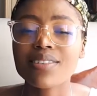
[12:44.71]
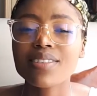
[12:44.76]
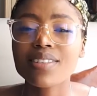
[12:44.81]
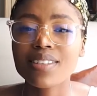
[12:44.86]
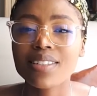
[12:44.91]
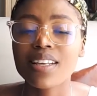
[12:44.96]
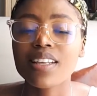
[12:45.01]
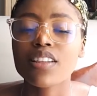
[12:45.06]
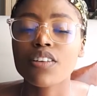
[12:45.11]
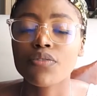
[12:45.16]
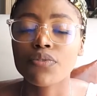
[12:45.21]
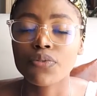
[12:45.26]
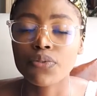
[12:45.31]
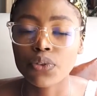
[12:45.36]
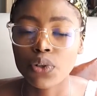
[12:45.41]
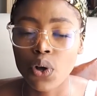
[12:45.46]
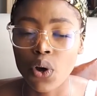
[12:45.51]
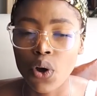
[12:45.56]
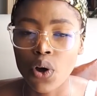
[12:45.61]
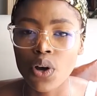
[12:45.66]
see the
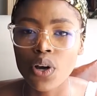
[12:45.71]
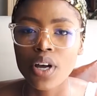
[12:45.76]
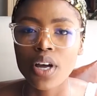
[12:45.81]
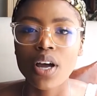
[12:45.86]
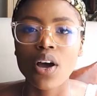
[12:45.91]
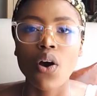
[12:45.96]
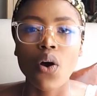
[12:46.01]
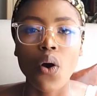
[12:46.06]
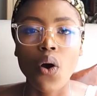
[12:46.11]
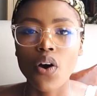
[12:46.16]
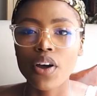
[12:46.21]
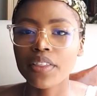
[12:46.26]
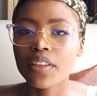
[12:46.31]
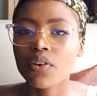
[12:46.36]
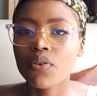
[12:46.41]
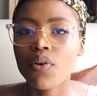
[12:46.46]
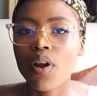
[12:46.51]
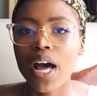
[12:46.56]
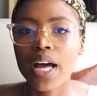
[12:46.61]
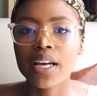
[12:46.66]
floor or the
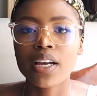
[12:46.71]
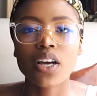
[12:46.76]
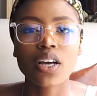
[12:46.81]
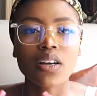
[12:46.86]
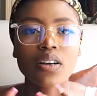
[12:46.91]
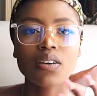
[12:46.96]
rug